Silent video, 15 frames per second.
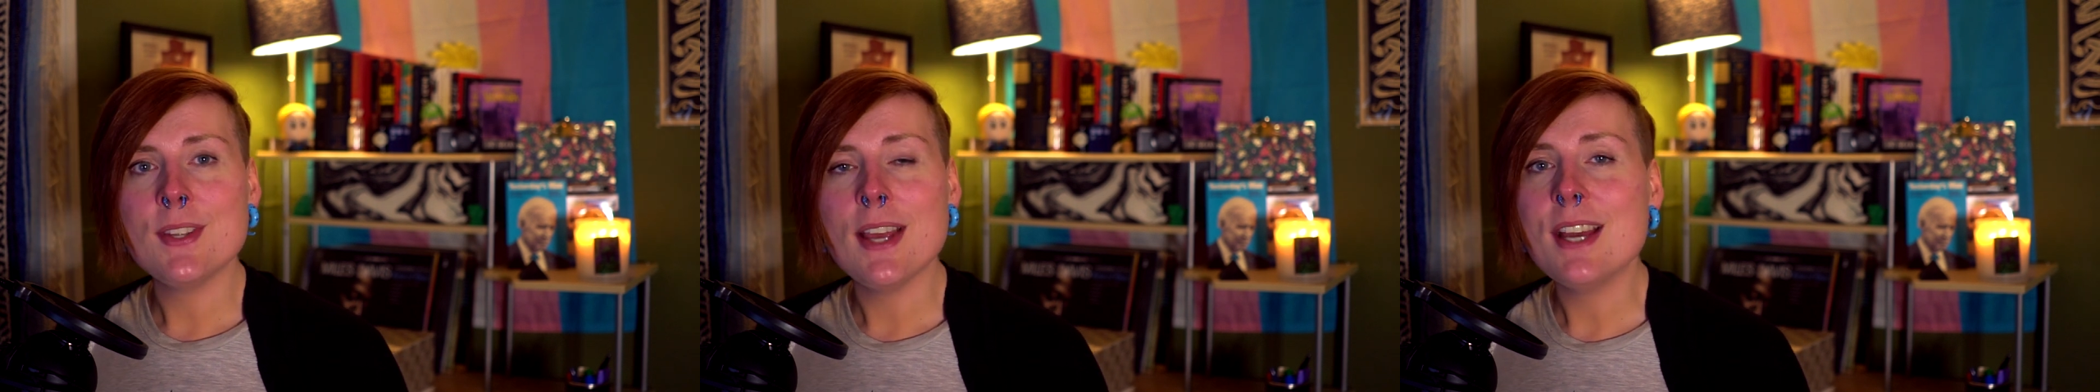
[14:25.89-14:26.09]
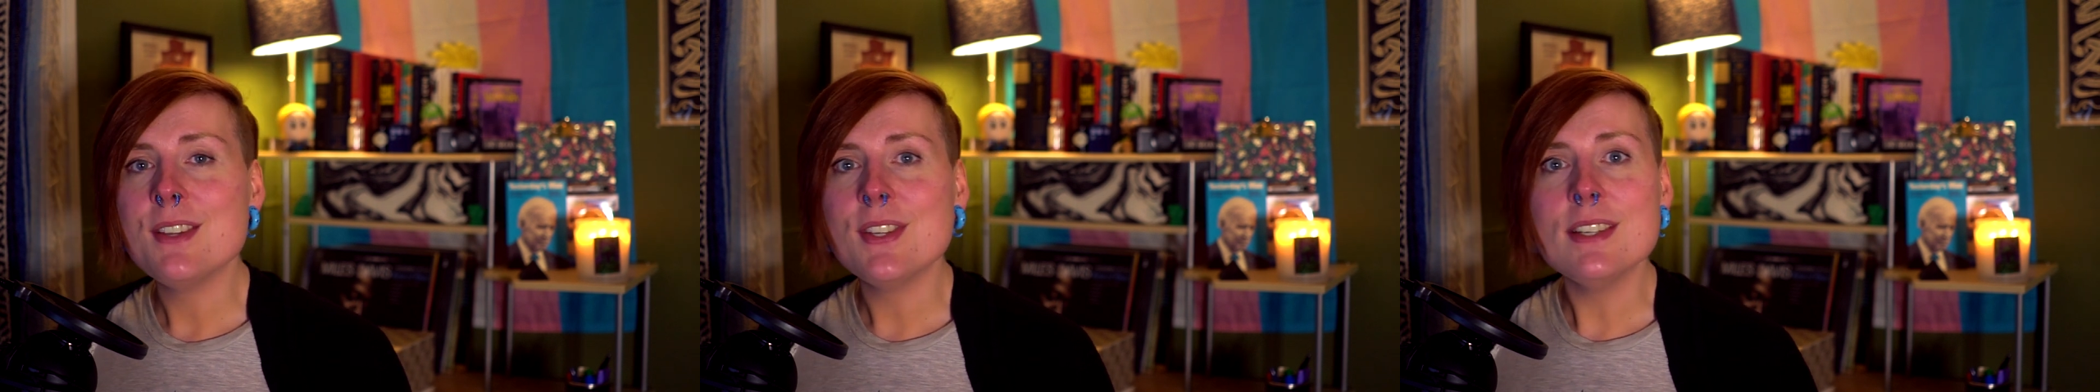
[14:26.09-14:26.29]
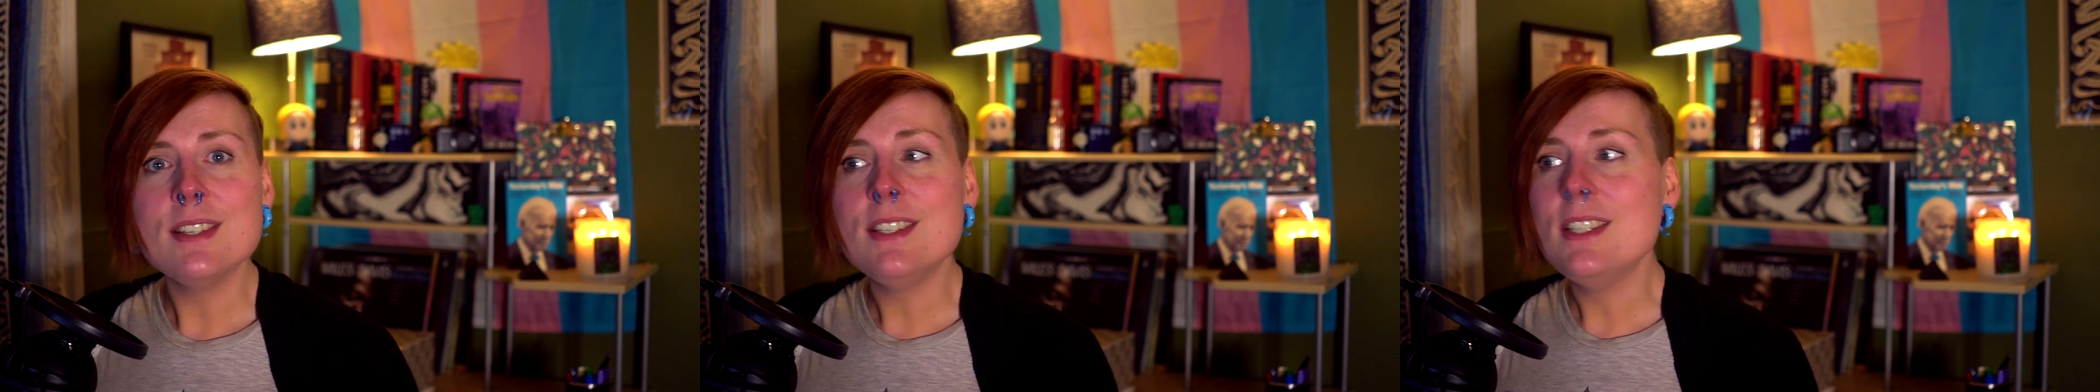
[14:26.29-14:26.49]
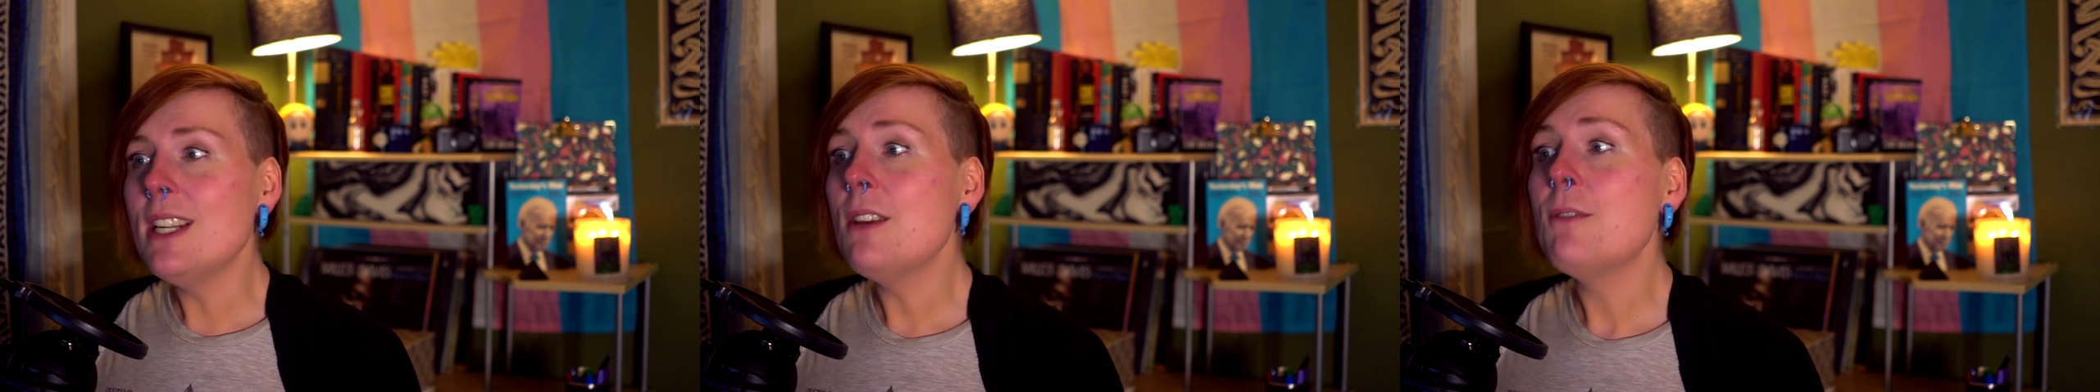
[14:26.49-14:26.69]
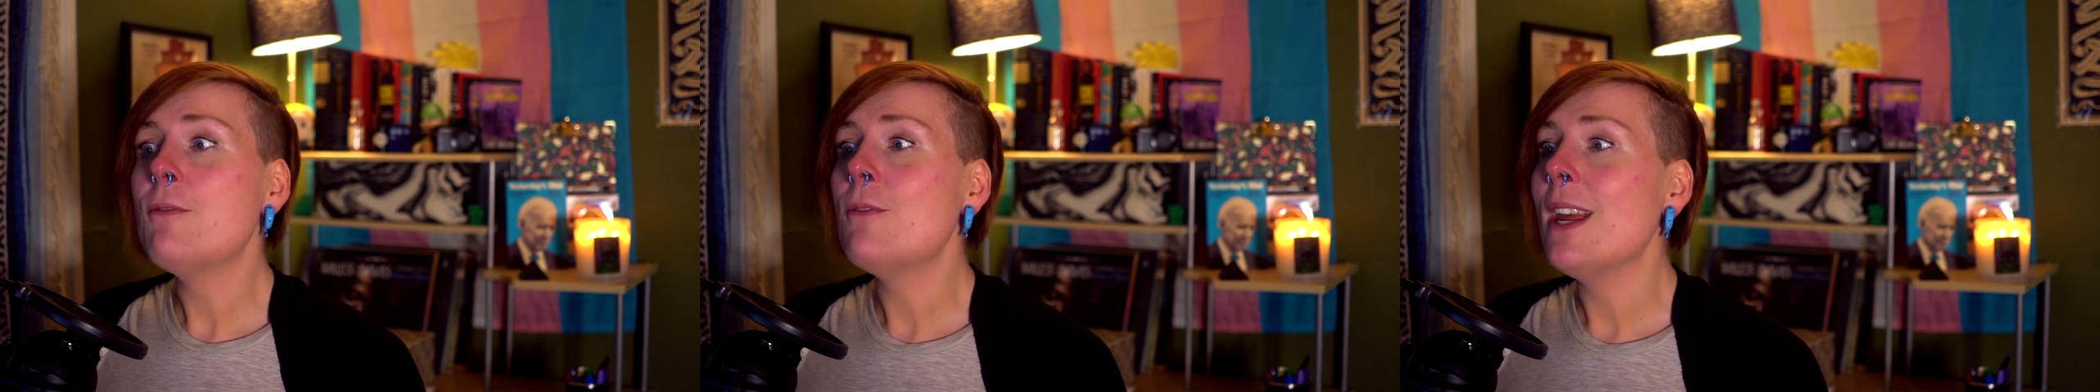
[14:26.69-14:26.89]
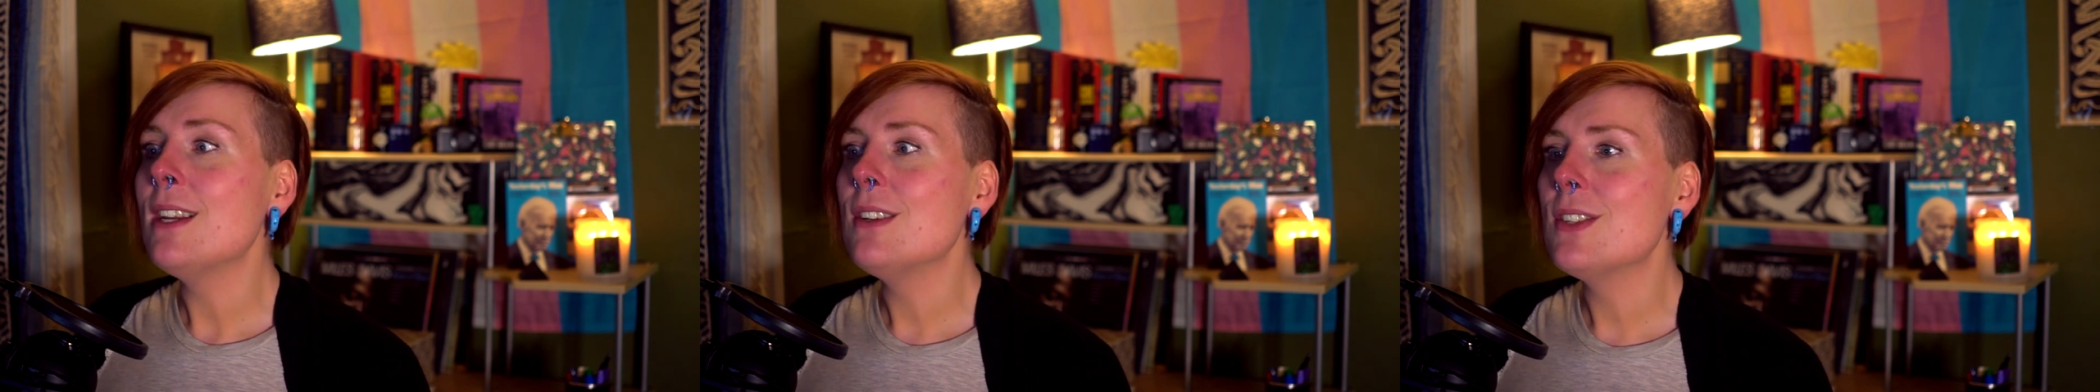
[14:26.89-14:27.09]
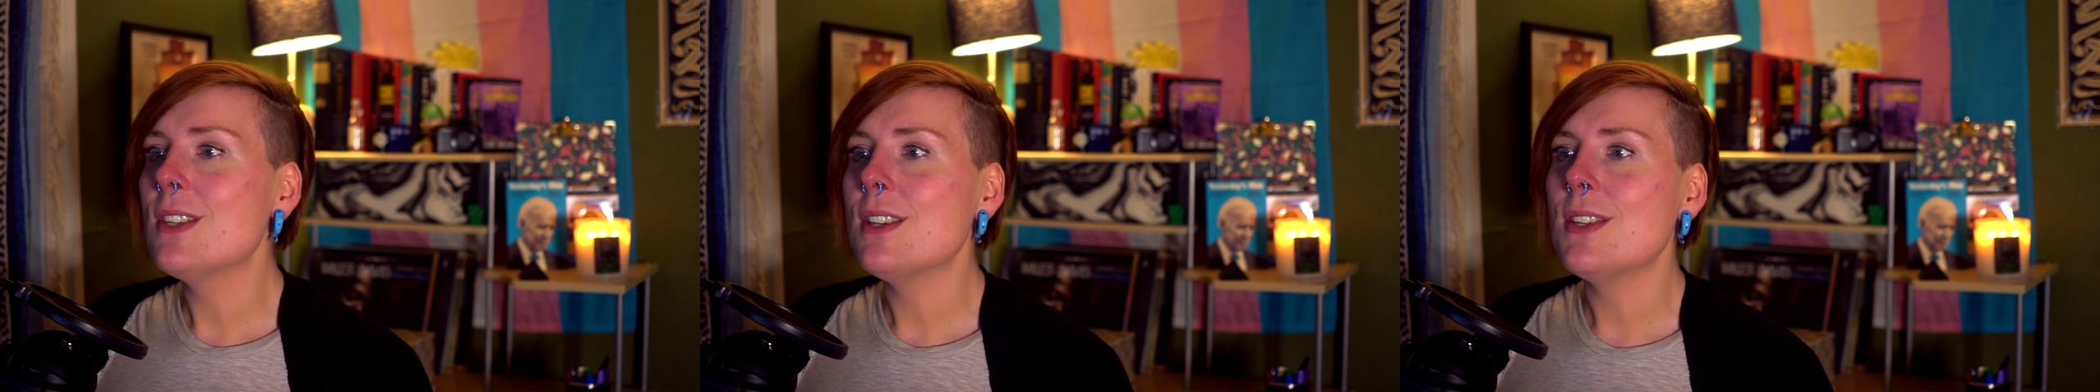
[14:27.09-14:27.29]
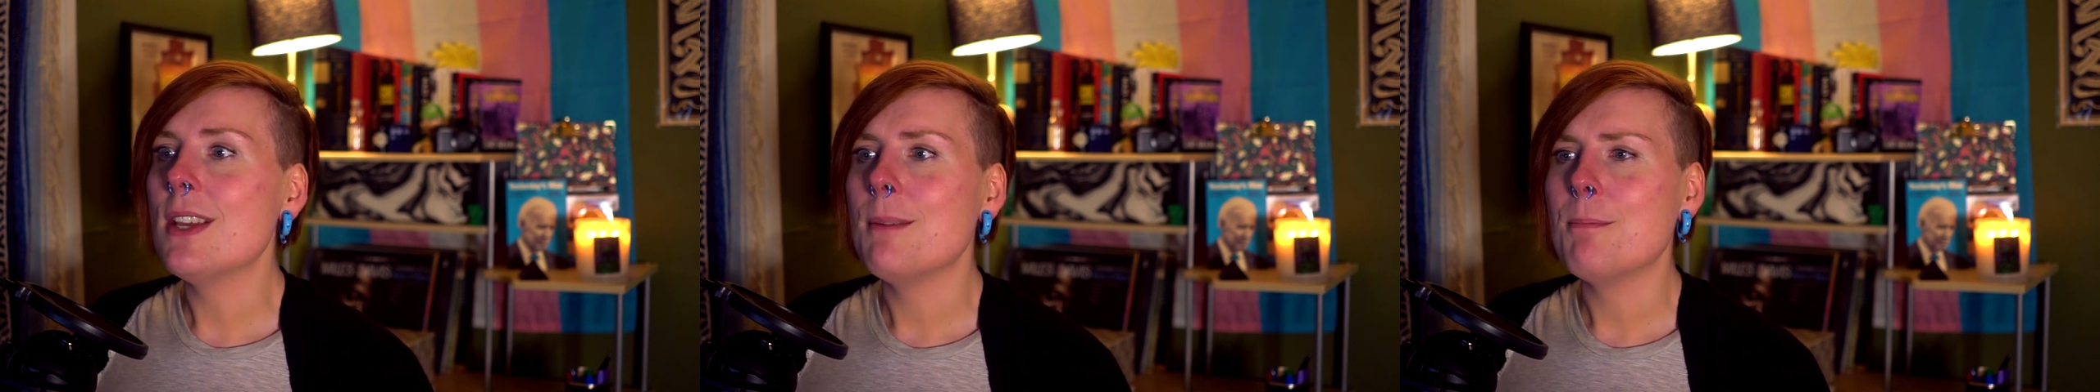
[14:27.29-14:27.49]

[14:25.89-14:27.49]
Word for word: is as it defangs us